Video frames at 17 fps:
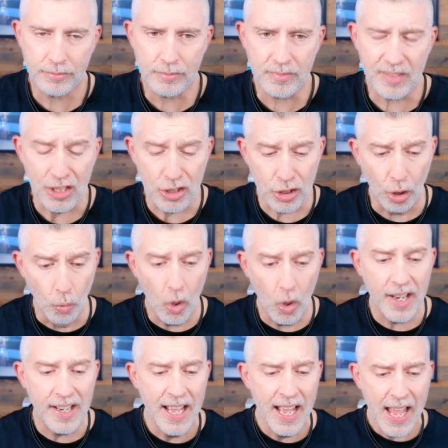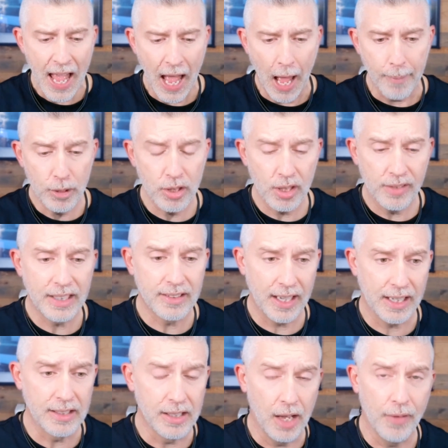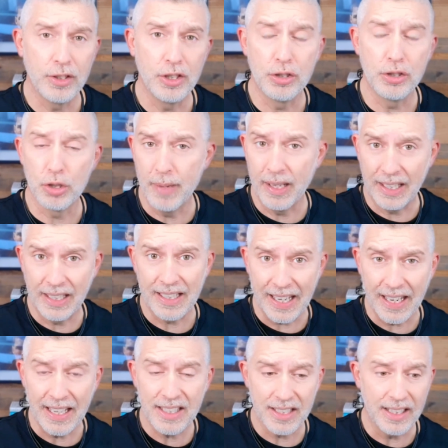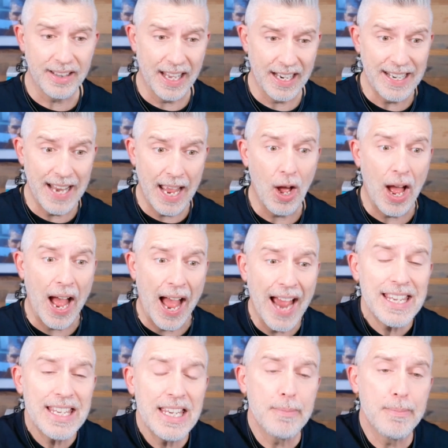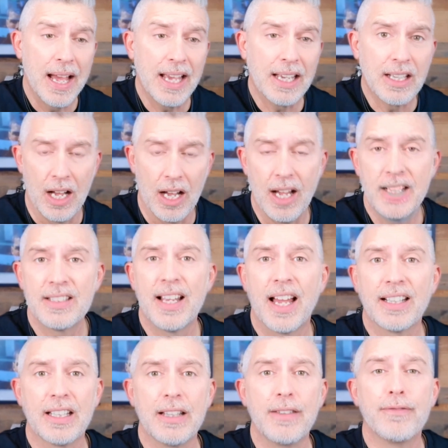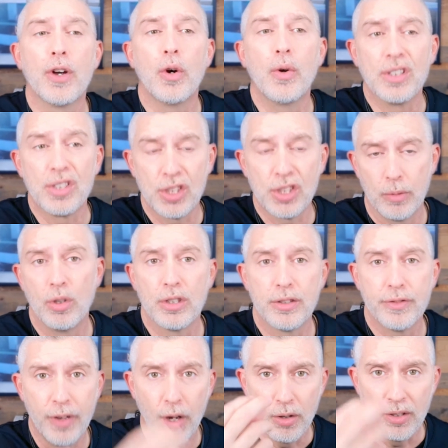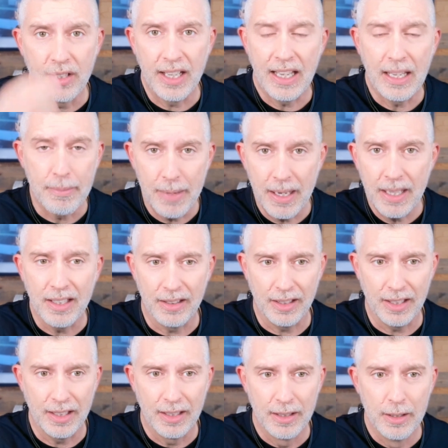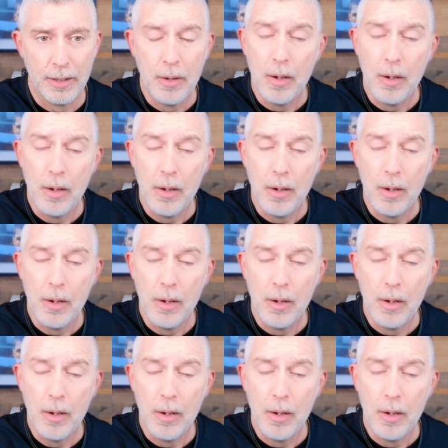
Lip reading: So one, I'm using the technology to make it easy that now I get my contact info in someone's phone immediately.